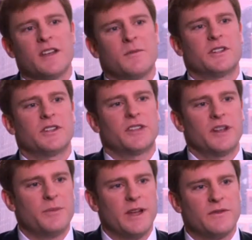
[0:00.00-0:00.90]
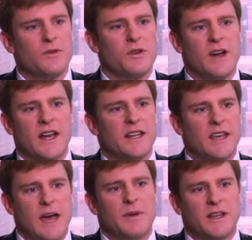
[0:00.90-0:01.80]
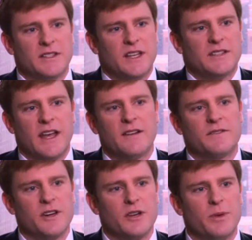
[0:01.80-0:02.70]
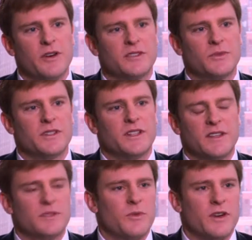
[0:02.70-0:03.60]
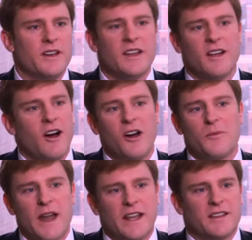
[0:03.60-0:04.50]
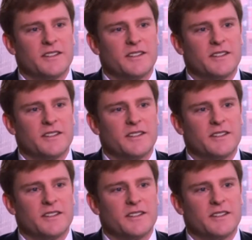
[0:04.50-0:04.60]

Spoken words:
but it's also going to pay for any capex needs they have for new boats, which at this point aren't many.